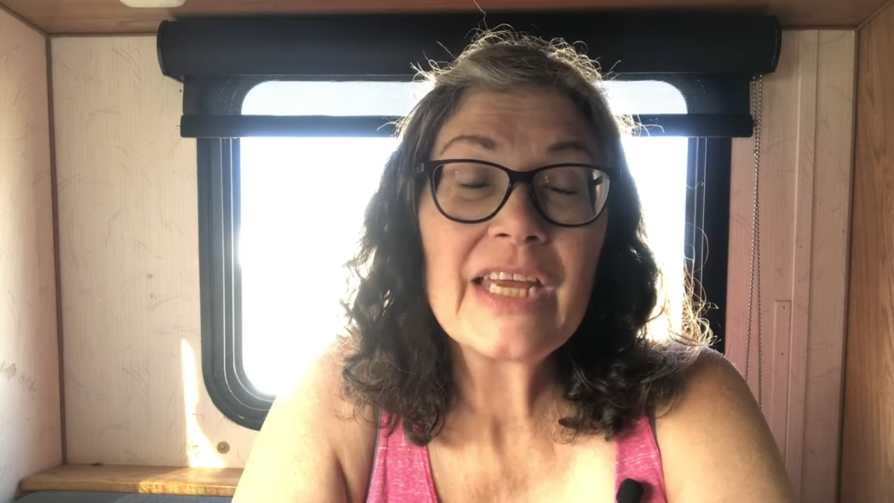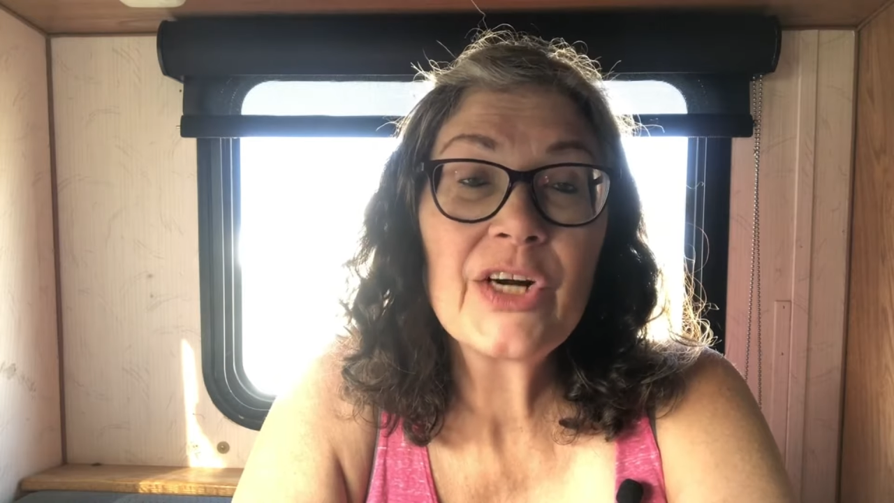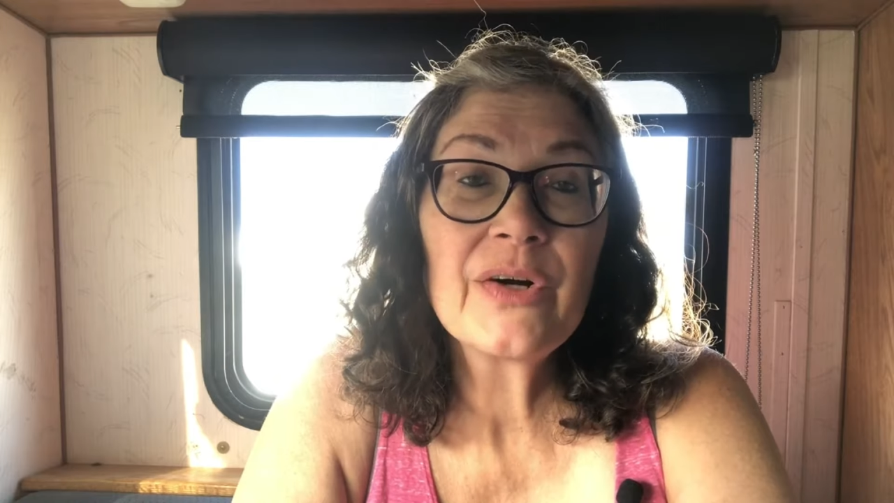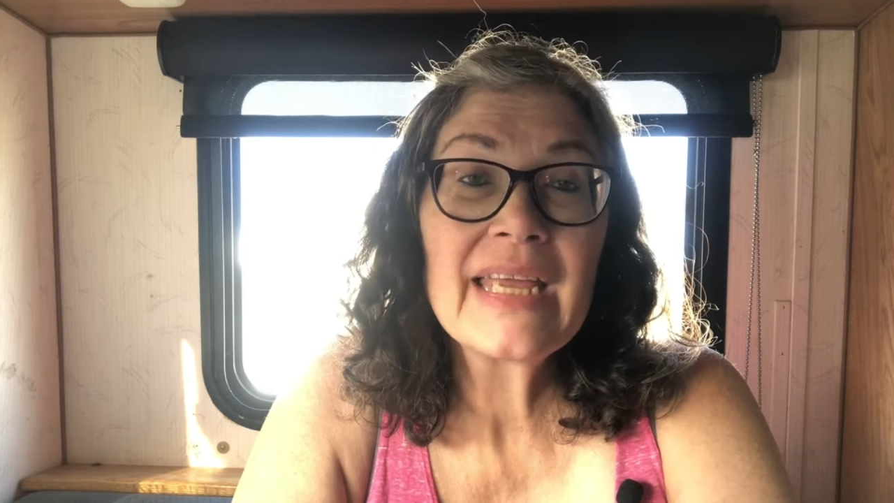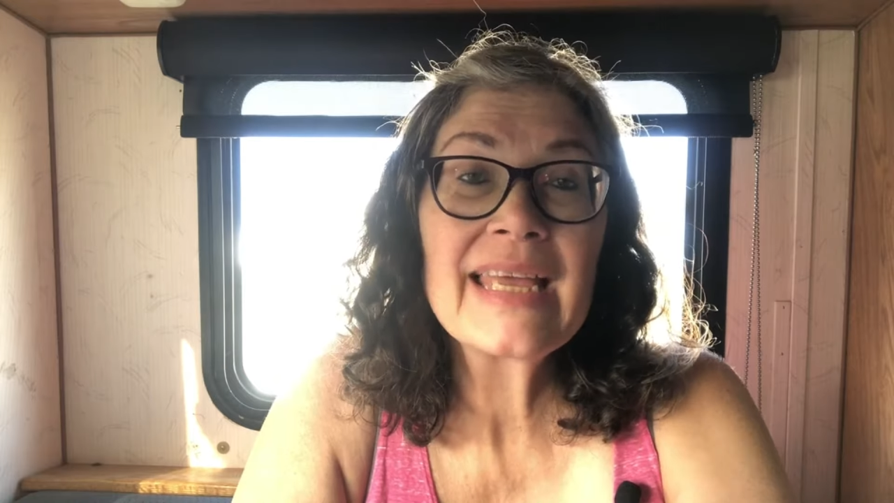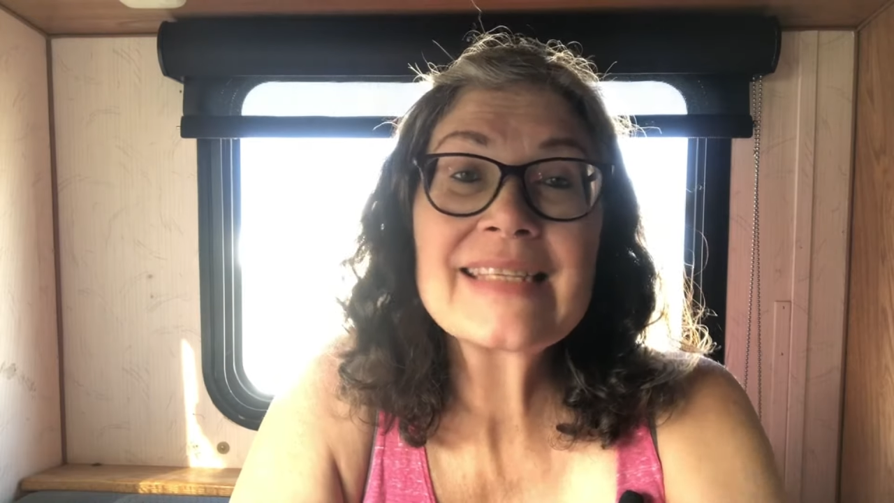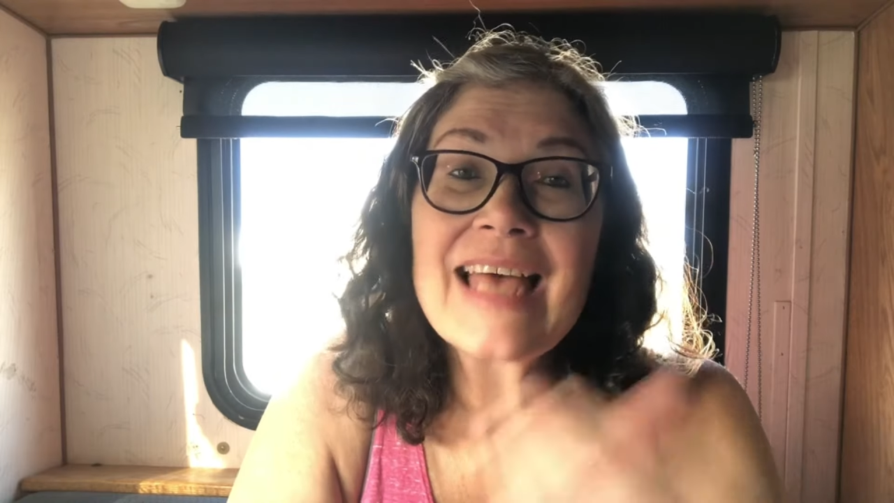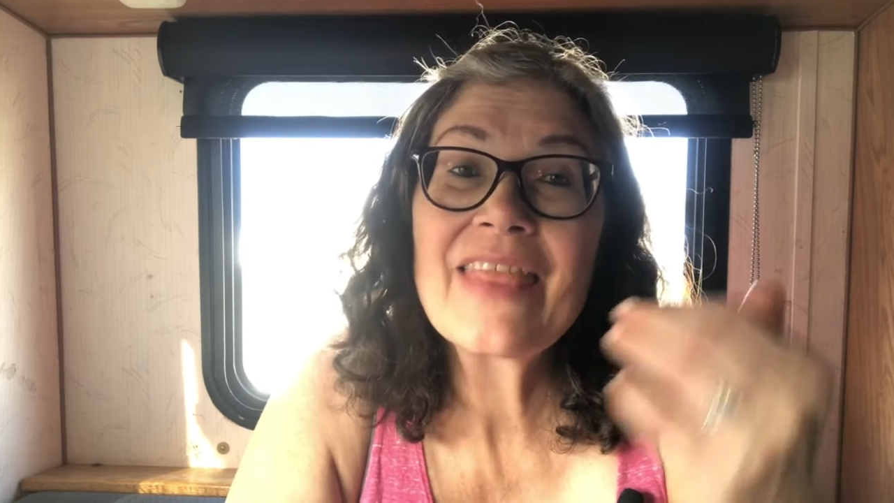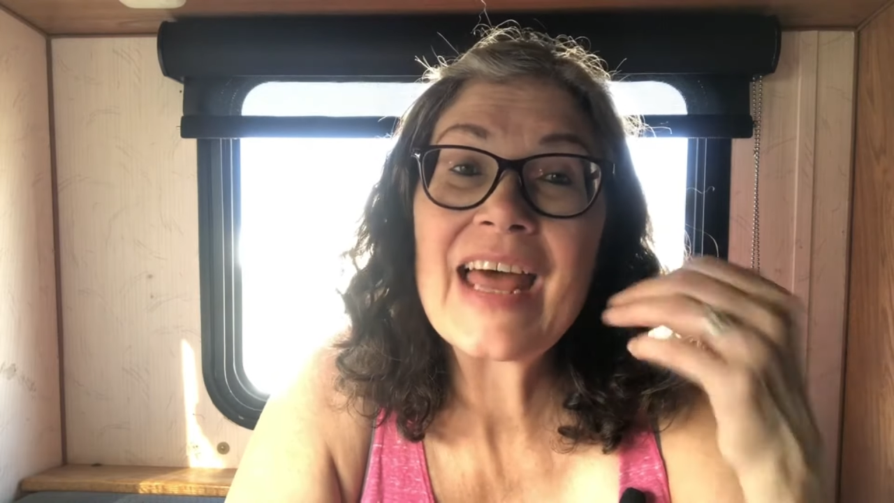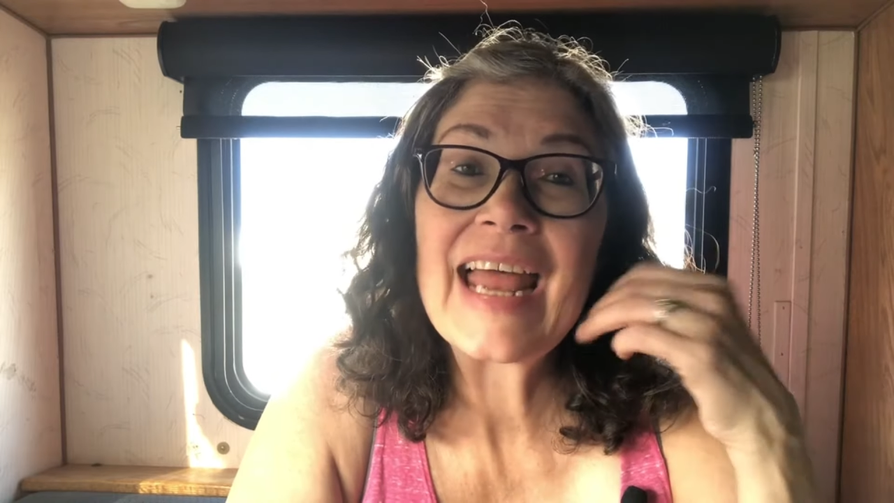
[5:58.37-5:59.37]
earrings
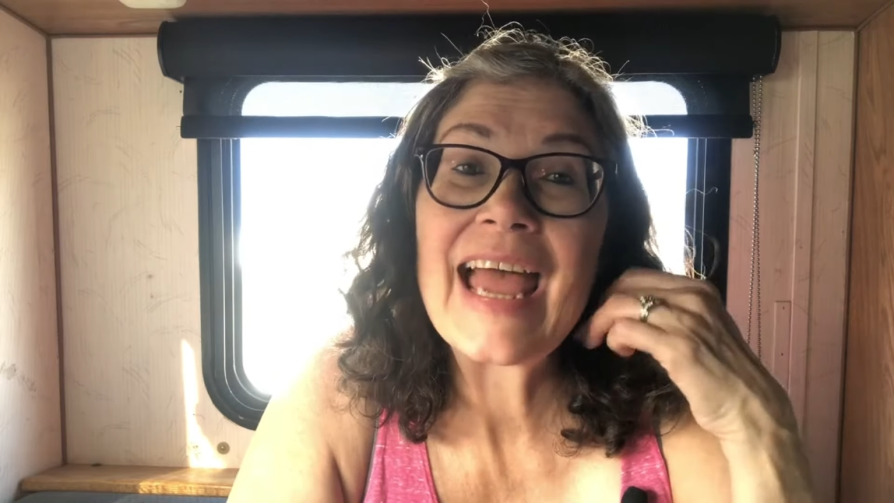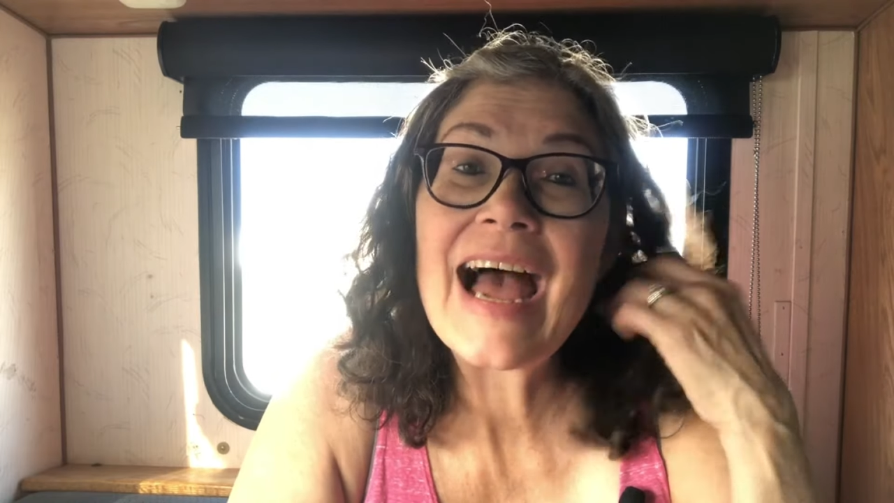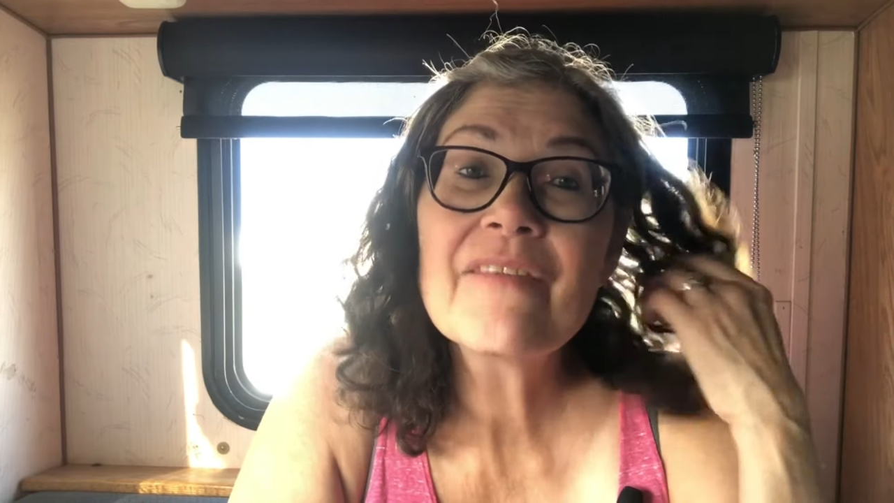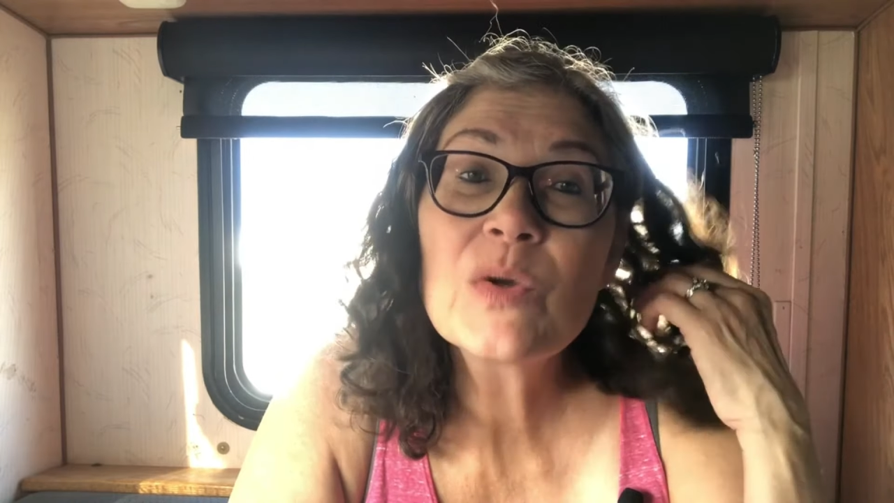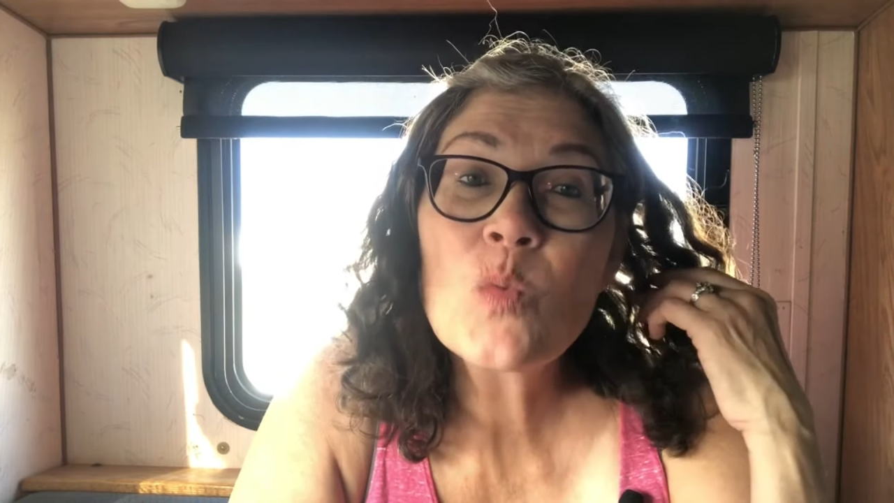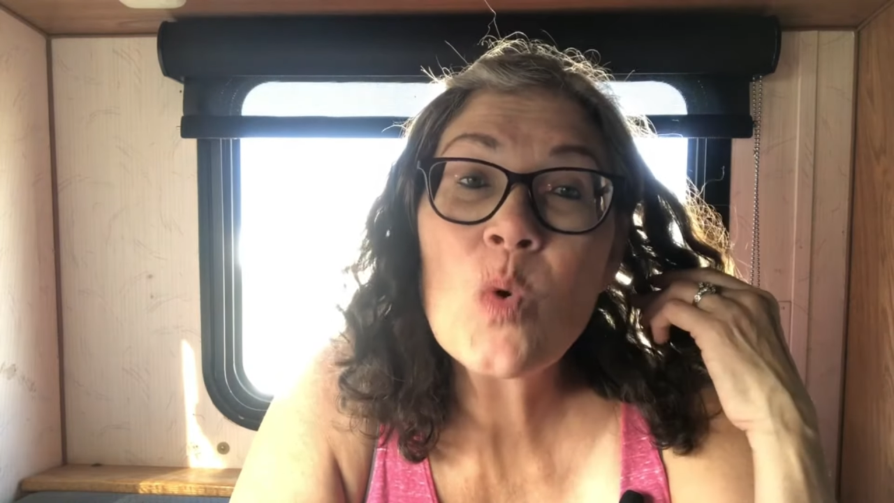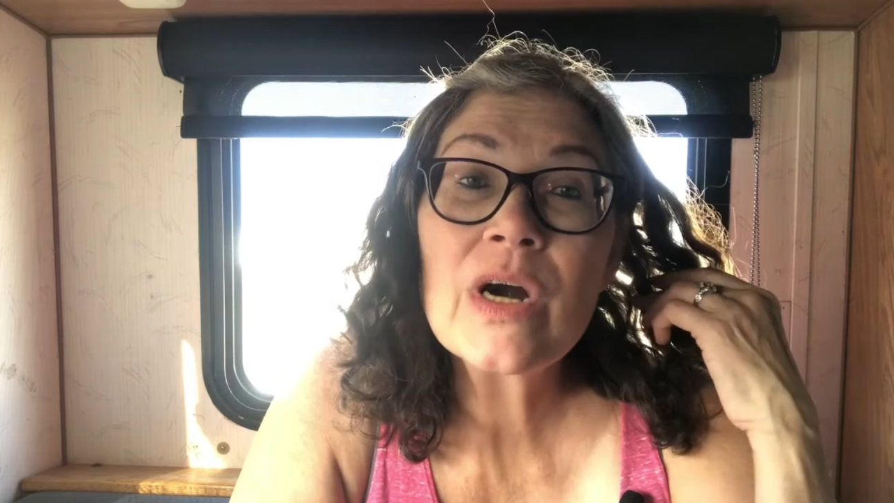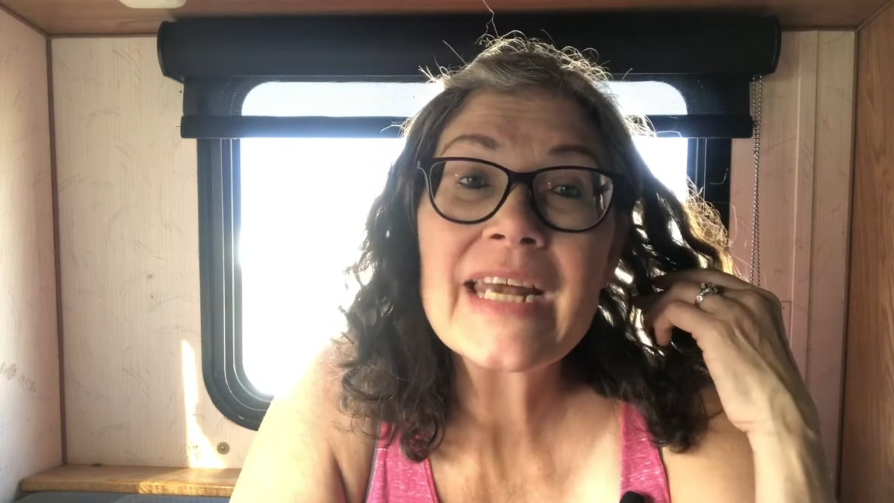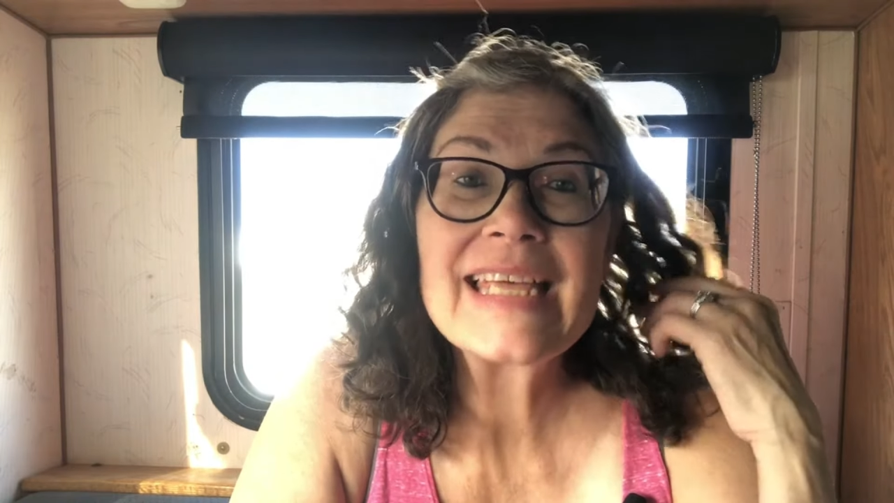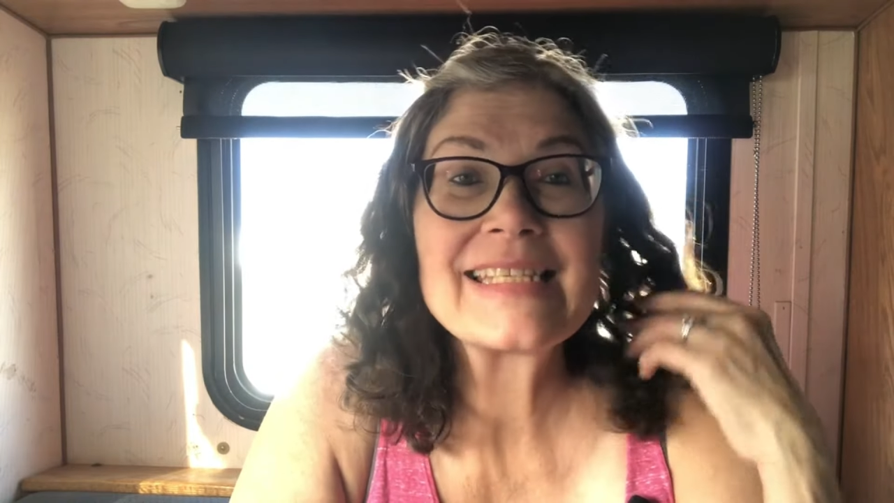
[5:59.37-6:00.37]
that I haven't
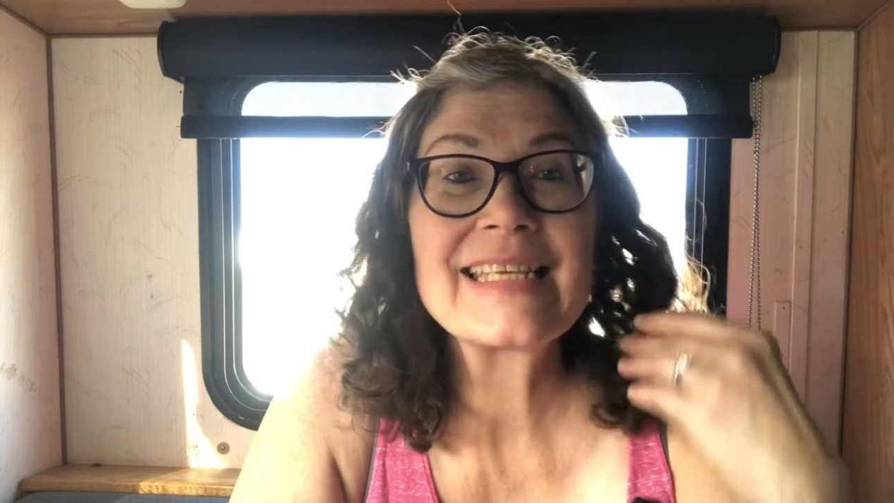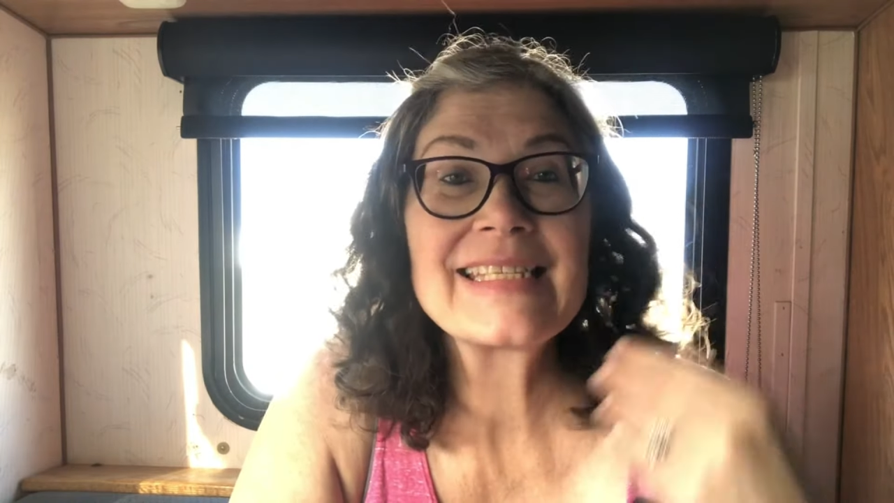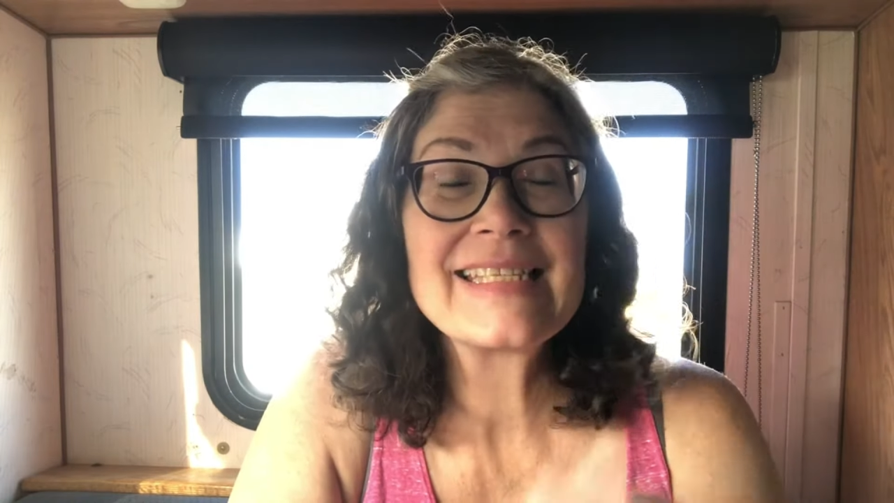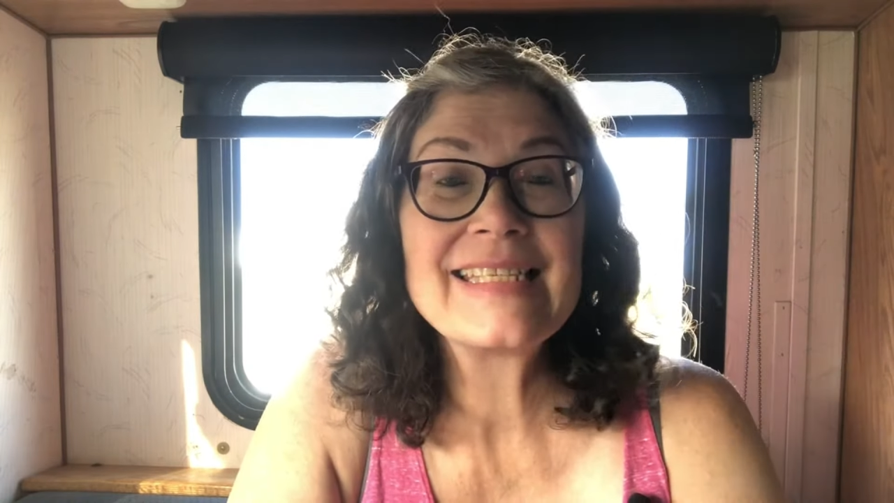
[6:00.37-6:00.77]
worn since